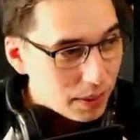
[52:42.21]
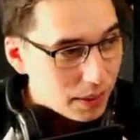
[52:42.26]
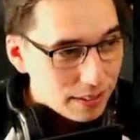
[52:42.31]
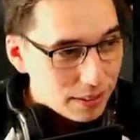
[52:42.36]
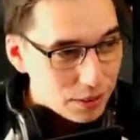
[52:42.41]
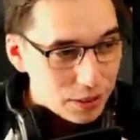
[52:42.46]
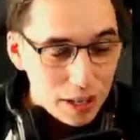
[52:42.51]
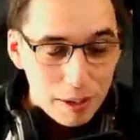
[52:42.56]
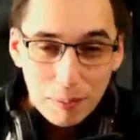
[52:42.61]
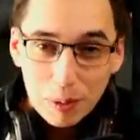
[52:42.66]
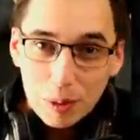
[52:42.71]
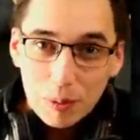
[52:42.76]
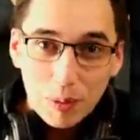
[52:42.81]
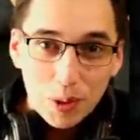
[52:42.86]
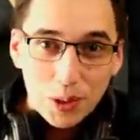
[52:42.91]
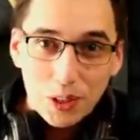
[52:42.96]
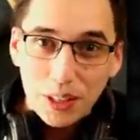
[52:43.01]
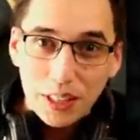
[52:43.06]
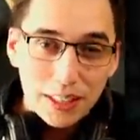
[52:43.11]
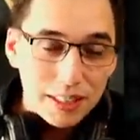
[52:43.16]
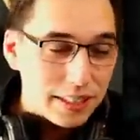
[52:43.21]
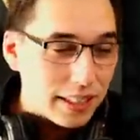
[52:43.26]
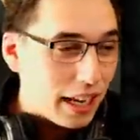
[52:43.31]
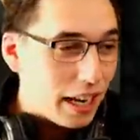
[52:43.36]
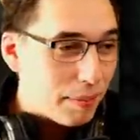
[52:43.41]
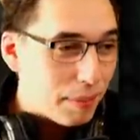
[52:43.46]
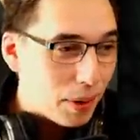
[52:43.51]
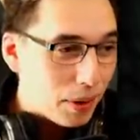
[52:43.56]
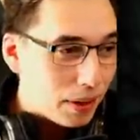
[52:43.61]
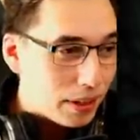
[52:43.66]
There's not much I can say
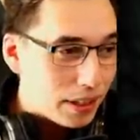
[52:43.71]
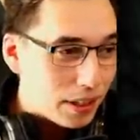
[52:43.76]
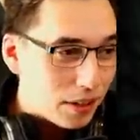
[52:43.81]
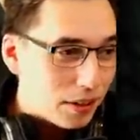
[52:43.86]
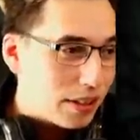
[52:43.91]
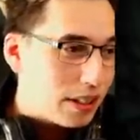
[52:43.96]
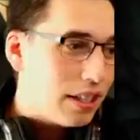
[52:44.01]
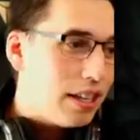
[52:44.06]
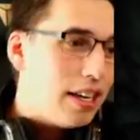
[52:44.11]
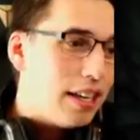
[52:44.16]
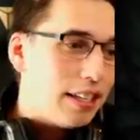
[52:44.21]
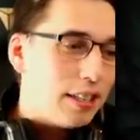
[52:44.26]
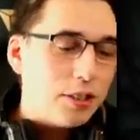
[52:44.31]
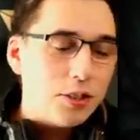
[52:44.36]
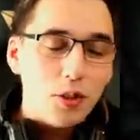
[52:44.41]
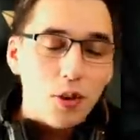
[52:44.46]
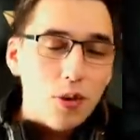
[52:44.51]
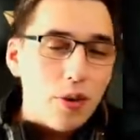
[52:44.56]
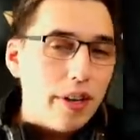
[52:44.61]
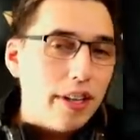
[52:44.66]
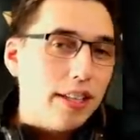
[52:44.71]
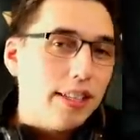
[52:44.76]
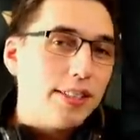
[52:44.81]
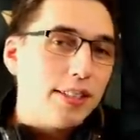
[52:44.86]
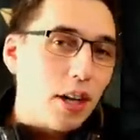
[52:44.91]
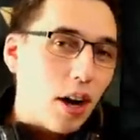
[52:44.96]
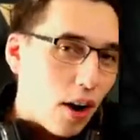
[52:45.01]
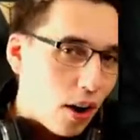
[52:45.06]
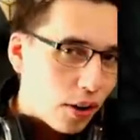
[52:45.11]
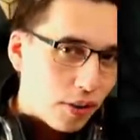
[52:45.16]
about it. You know, the story
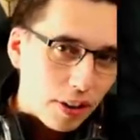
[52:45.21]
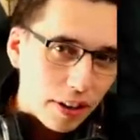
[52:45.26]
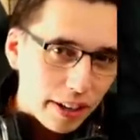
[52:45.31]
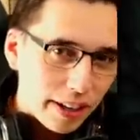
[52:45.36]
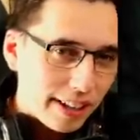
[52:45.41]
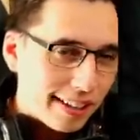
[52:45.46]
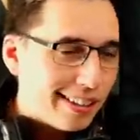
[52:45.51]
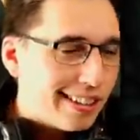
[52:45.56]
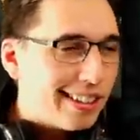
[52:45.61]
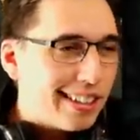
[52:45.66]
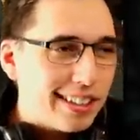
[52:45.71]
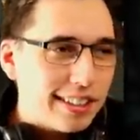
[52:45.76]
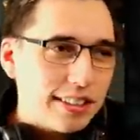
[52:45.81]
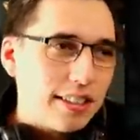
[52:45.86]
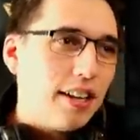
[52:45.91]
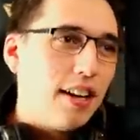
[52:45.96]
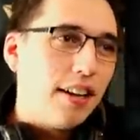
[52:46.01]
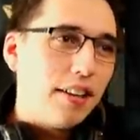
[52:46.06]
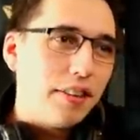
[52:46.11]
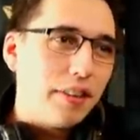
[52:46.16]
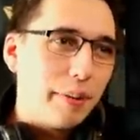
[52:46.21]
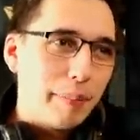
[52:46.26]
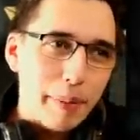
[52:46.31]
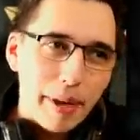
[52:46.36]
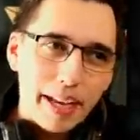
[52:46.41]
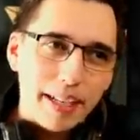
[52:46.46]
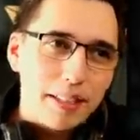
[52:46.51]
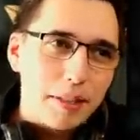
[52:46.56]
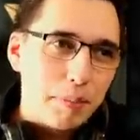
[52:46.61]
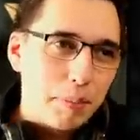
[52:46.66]
is all right. It's not the
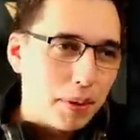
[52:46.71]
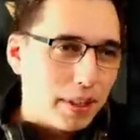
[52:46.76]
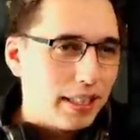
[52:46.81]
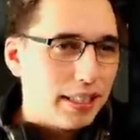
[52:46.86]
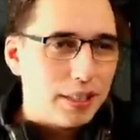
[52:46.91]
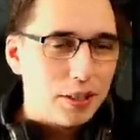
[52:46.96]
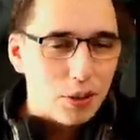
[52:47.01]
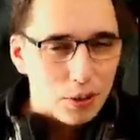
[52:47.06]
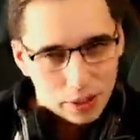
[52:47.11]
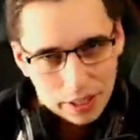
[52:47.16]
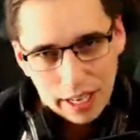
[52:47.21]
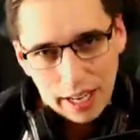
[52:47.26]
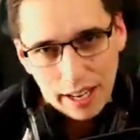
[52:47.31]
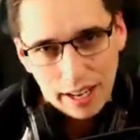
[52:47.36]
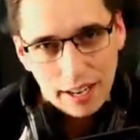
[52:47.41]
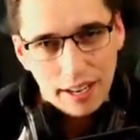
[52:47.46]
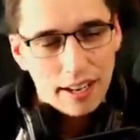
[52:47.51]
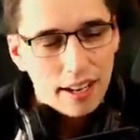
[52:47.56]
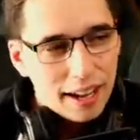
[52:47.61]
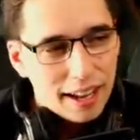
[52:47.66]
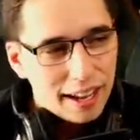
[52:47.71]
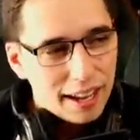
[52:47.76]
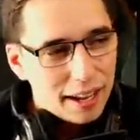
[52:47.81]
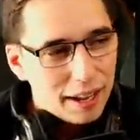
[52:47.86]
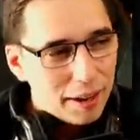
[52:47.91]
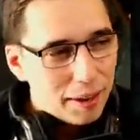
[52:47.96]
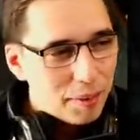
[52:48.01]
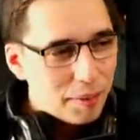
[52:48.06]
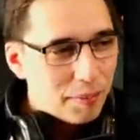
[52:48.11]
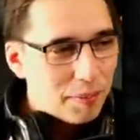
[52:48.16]
best, but it's okay.
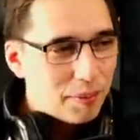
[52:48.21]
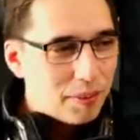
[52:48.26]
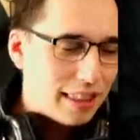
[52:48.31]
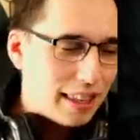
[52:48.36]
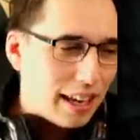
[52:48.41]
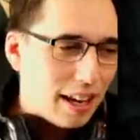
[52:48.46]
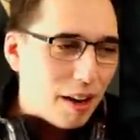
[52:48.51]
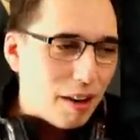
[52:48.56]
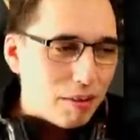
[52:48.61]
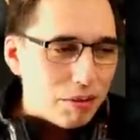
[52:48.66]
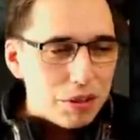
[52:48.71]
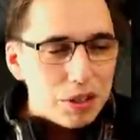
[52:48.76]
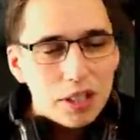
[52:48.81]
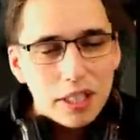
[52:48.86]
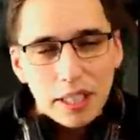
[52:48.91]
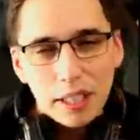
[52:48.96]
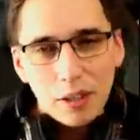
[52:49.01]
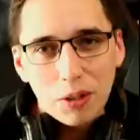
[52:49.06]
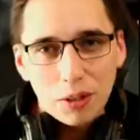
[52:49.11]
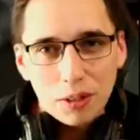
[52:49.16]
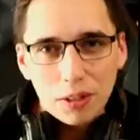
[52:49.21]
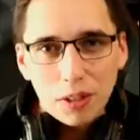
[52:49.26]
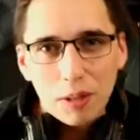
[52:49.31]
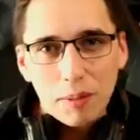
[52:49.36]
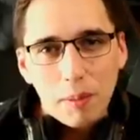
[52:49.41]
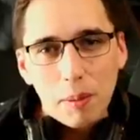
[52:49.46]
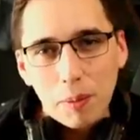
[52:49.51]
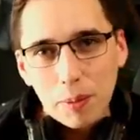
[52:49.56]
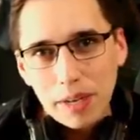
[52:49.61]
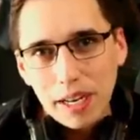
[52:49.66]
They obviously couldn't come
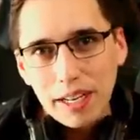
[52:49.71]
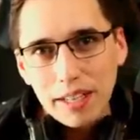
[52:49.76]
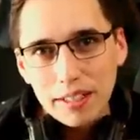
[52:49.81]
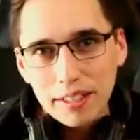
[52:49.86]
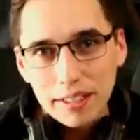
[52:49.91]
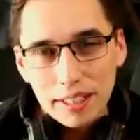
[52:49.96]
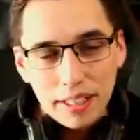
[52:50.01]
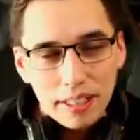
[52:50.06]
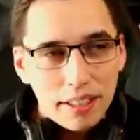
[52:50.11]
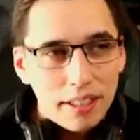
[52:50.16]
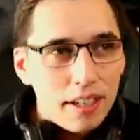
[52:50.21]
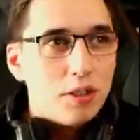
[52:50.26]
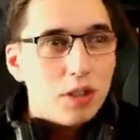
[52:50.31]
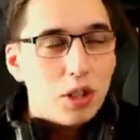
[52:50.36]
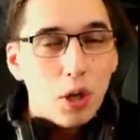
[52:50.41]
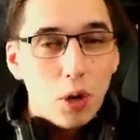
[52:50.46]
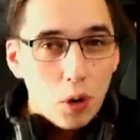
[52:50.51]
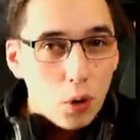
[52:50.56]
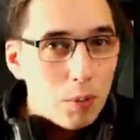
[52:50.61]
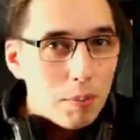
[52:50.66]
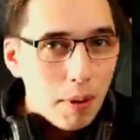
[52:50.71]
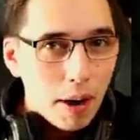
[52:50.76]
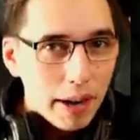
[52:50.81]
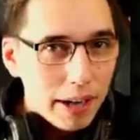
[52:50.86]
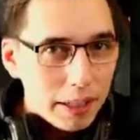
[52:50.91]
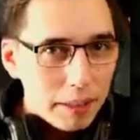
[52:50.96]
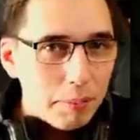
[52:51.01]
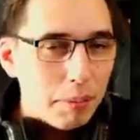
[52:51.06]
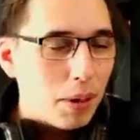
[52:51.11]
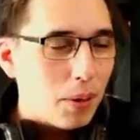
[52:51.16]
up with anything too
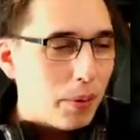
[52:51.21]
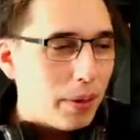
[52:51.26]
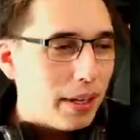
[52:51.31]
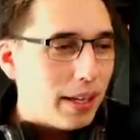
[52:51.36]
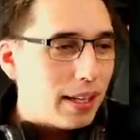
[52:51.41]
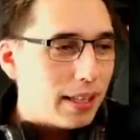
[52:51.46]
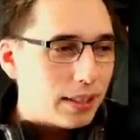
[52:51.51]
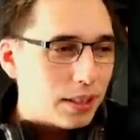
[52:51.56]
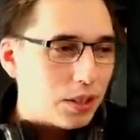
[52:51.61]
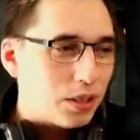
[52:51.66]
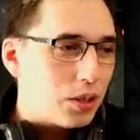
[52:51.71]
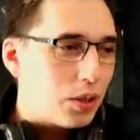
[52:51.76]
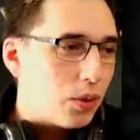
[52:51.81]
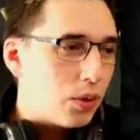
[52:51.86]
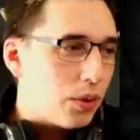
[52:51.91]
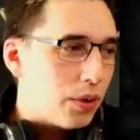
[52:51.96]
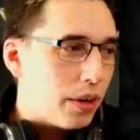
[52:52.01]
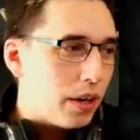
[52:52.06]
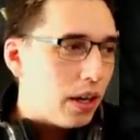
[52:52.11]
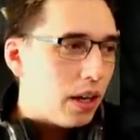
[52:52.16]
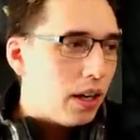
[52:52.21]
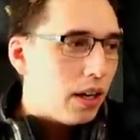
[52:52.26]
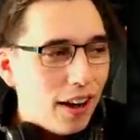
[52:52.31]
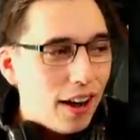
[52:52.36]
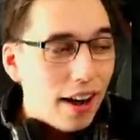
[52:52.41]
mind-blowing as a story.